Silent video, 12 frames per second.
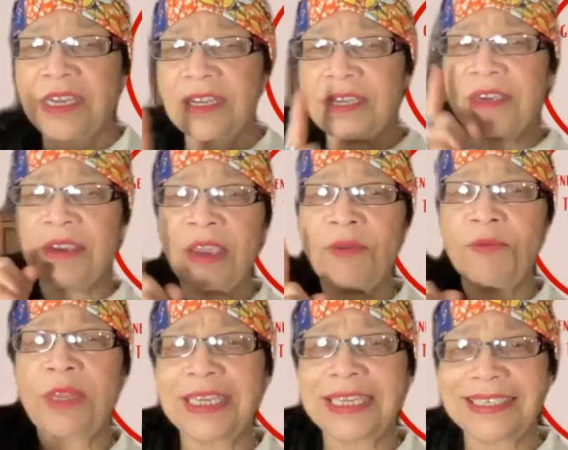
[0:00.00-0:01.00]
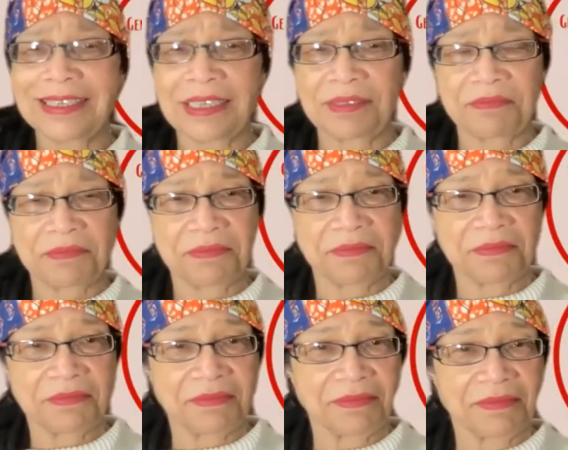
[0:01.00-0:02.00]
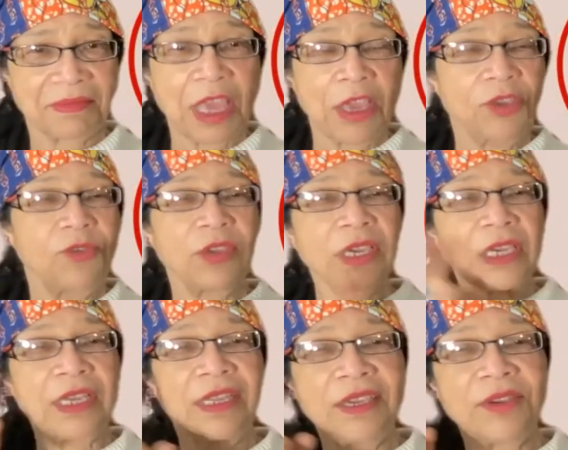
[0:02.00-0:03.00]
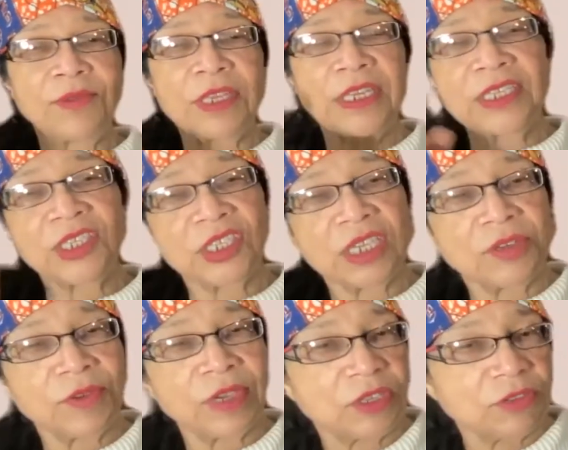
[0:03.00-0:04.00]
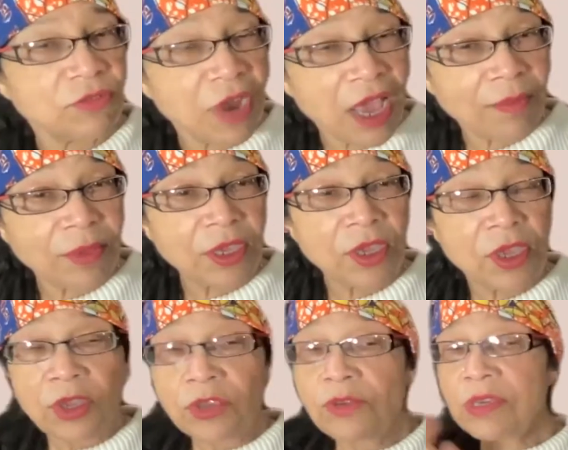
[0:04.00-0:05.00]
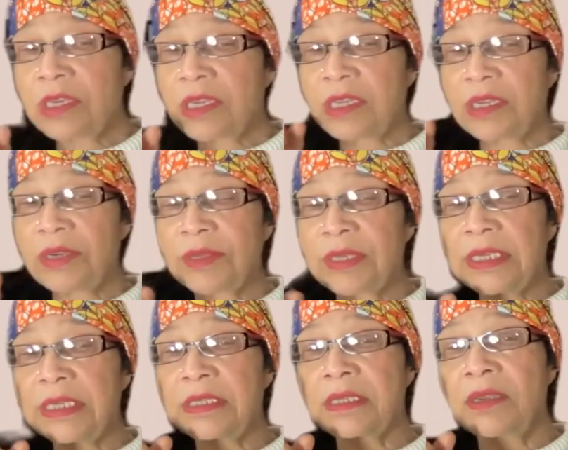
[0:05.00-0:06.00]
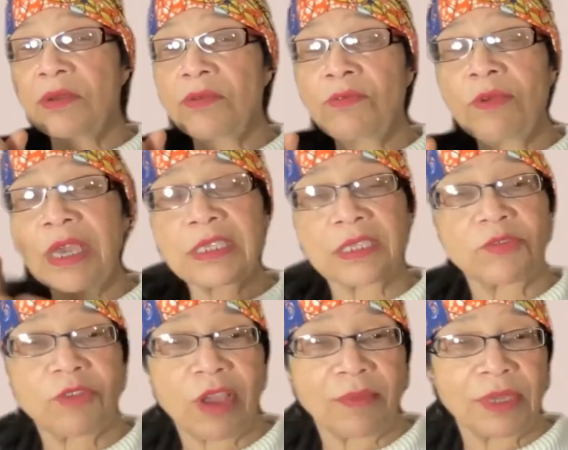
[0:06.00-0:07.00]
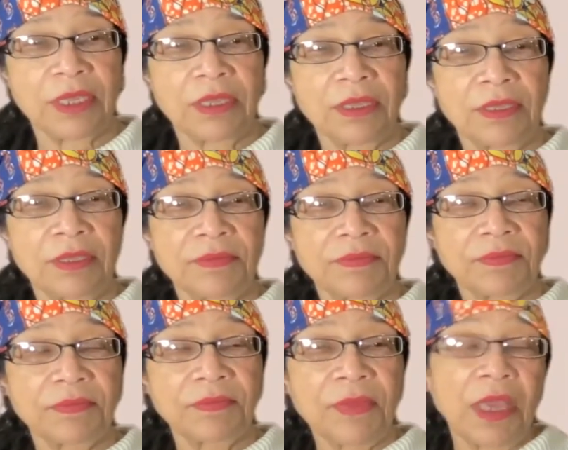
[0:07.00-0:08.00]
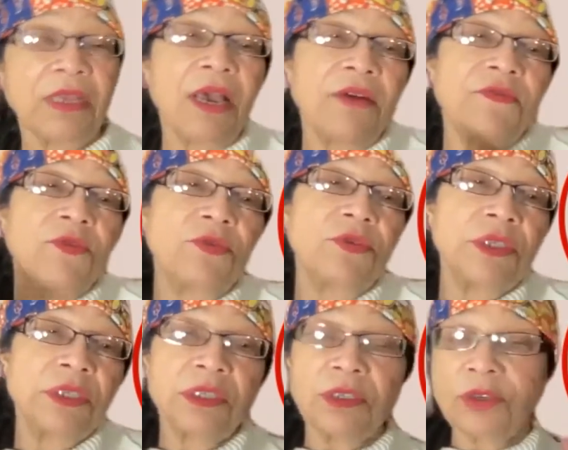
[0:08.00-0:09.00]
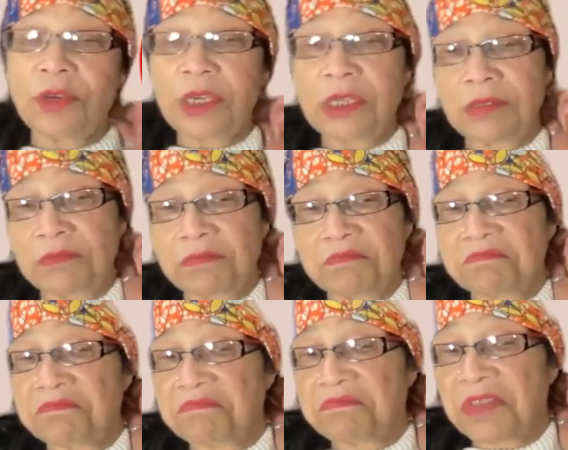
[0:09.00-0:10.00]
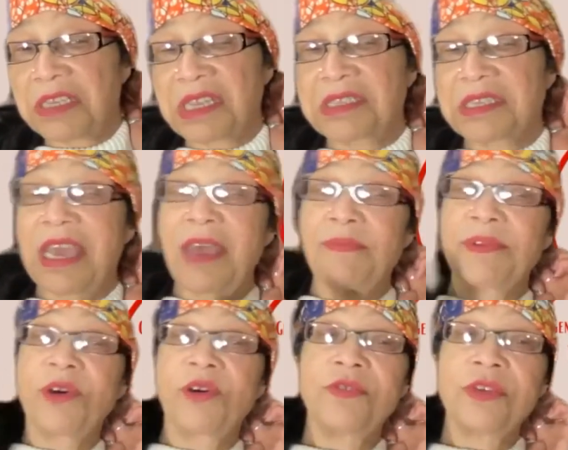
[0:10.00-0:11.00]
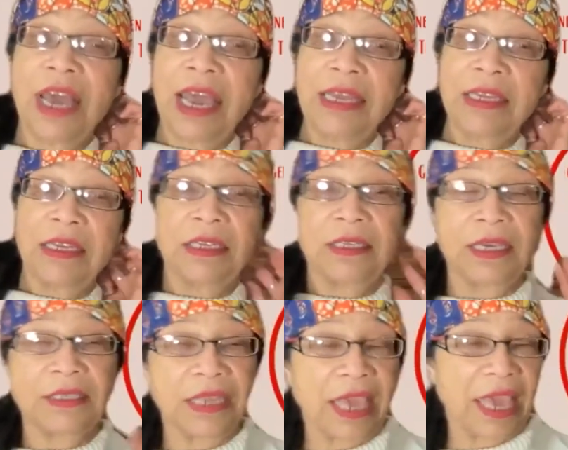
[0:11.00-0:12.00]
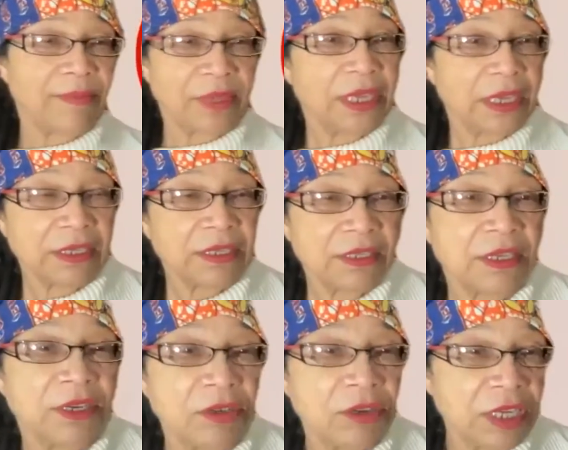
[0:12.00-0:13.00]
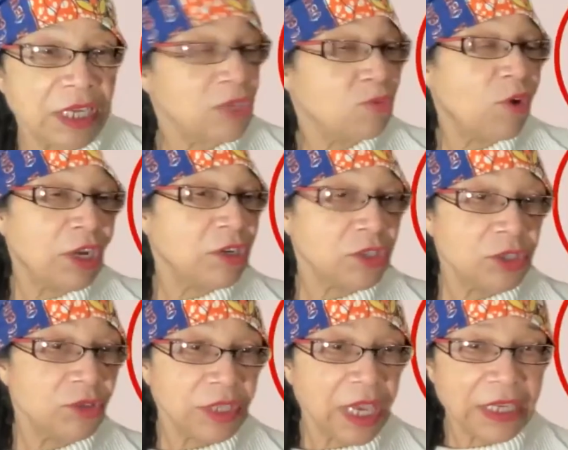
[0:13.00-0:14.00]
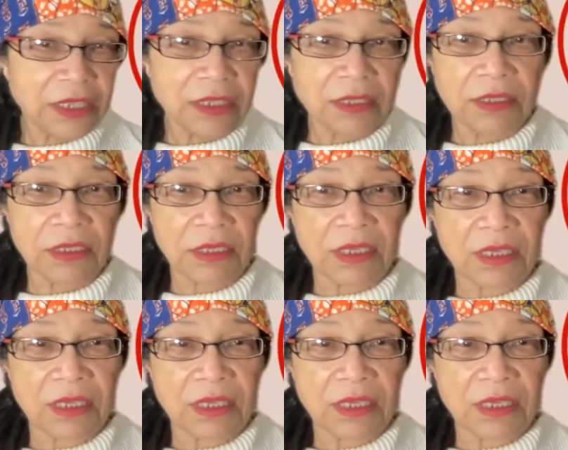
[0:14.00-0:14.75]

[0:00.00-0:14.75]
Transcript: clear and release it. You can clear and release generational trauma. You can clear and release racial trauma. Now, of course, this doesn't happen overnight, and it doesn't happen necessarily in 1 or 2 sessions,